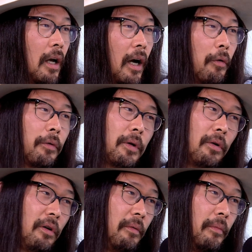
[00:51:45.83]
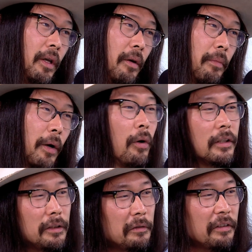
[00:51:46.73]
I want to be home, but I want to
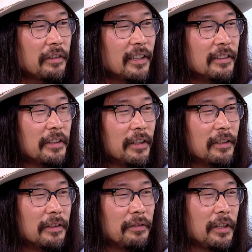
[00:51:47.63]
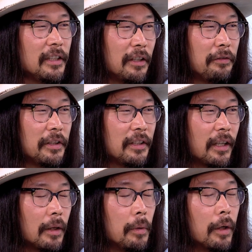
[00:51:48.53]
see my friends. So it's a very selfish
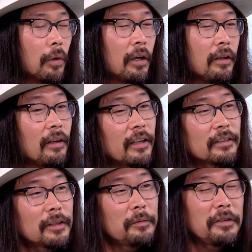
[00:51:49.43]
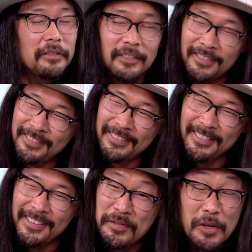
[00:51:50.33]
thing. I'm like, why don't you guys come over?
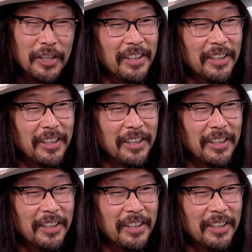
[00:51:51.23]
We'll cook